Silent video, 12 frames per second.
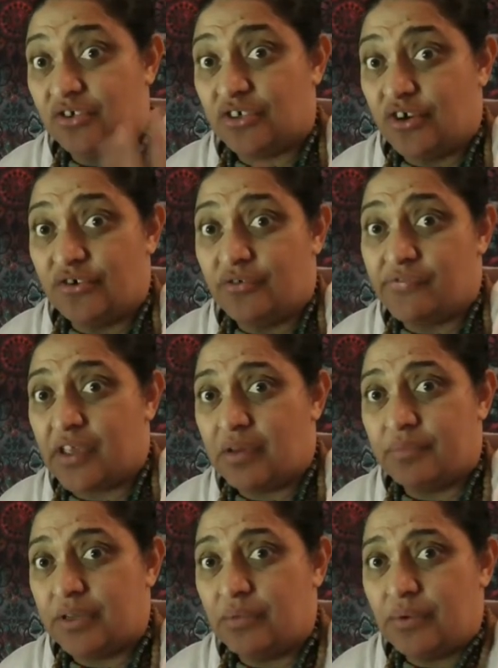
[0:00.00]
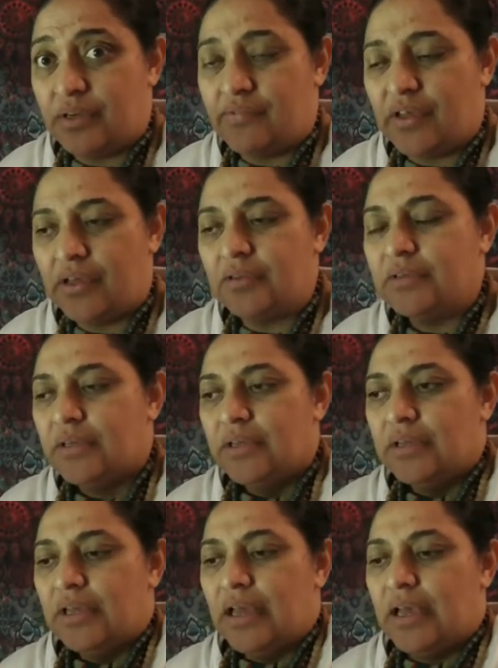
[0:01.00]
owner of a company, whatever.
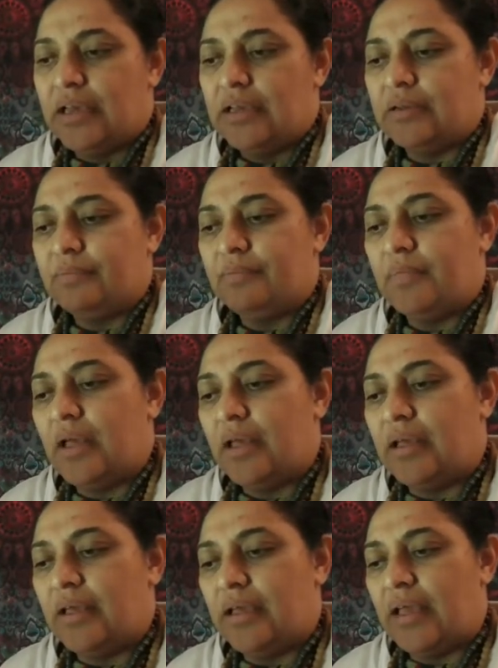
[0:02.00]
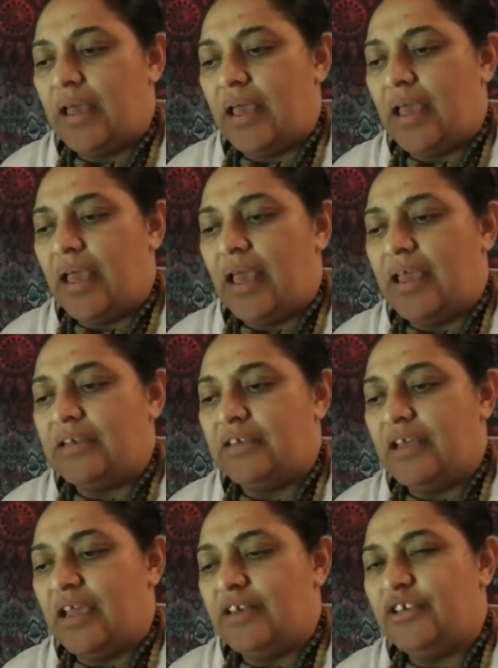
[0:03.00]
And
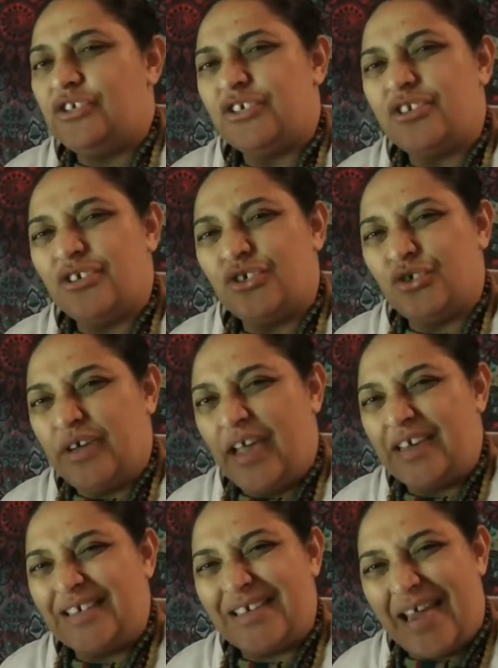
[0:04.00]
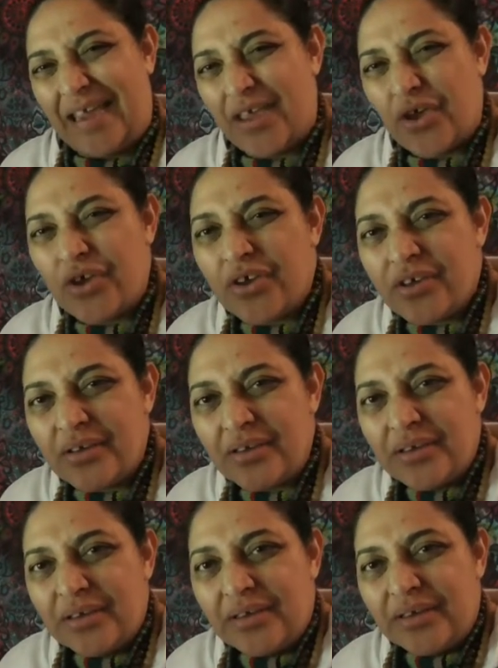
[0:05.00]
you're just not sure how to take her.
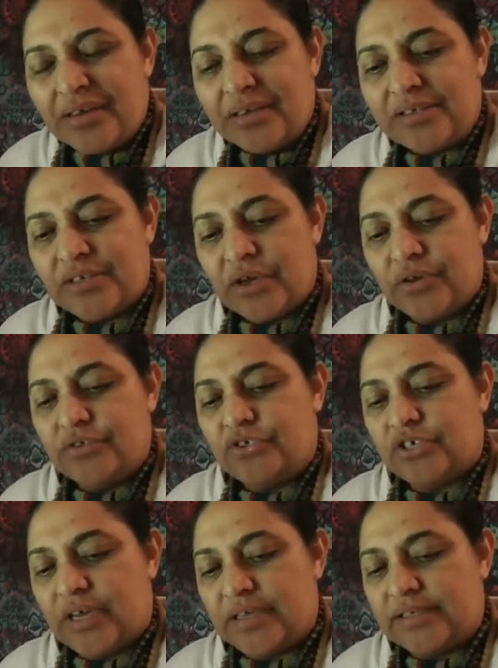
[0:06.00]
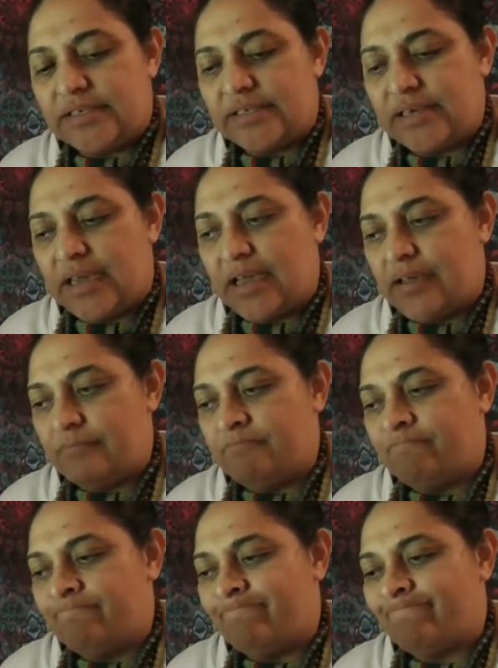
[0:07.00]
So just
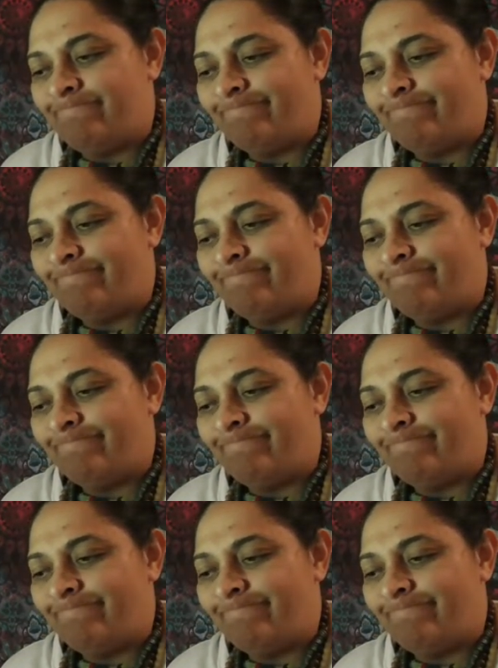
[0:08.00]
now